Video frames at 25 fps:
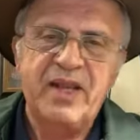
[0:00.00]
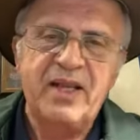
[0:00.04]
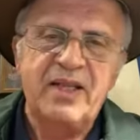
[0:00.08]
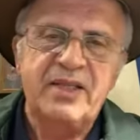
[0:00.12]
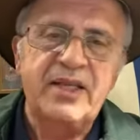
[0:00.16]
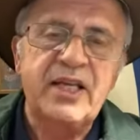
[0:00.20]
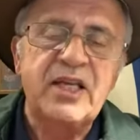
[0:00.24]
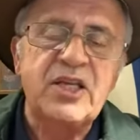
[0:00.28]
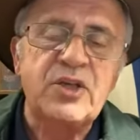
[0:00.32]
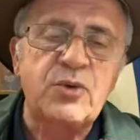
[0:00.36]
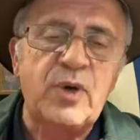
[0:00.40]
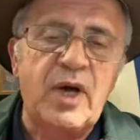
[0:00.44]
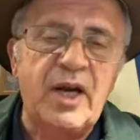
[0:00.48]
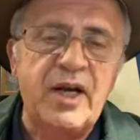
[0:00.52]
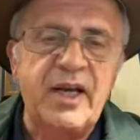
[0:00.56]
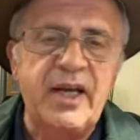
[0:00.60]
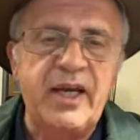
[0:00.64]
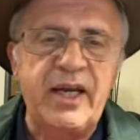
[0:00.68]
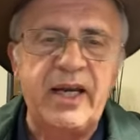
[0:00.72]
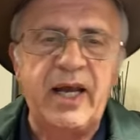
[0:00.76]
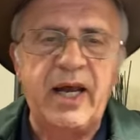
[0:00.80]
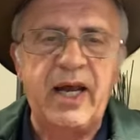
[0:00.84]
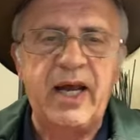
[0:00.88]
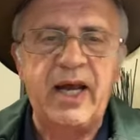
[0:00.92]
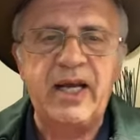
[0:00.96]
this one
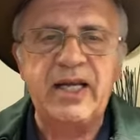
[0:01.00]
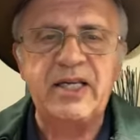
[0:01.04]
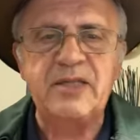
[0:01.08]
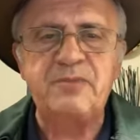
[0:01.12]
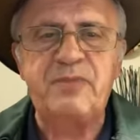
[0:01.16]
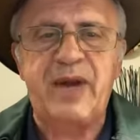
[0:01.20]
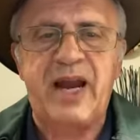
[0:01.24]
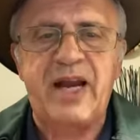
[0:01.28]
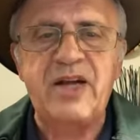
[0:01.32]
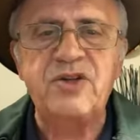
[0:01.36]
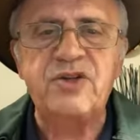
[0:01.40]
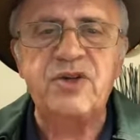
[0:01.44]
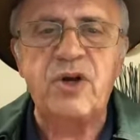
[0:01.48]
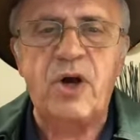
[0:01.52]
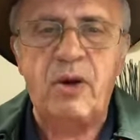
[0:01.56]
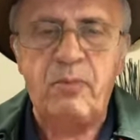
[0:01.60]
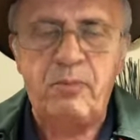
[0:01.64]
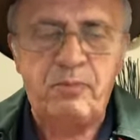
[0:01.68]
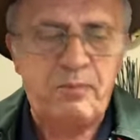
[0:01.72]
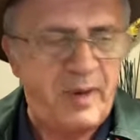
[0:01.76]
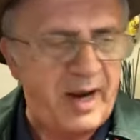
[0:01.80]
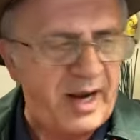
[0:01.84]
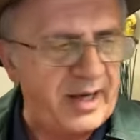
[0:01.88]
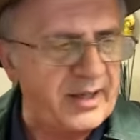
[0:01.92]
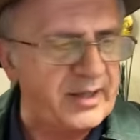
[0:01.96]
here is Banjo
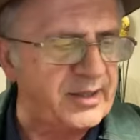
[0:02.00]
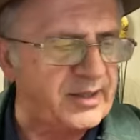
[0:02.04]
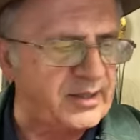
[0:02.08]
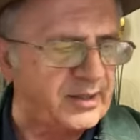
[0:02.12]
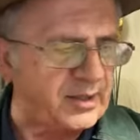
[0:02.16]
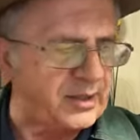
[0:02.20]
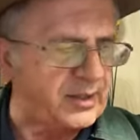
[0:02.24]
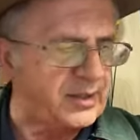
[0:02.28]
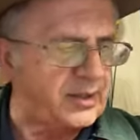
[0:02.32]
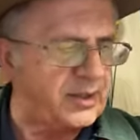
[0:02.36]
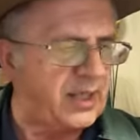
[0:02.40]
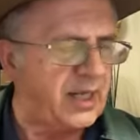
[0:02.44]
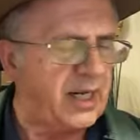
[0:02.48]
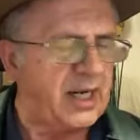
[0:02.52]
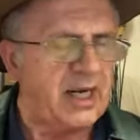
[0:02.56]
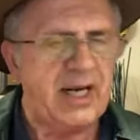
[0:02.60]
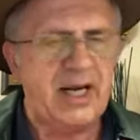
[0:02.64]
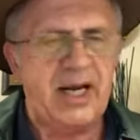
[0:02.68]
Paterson.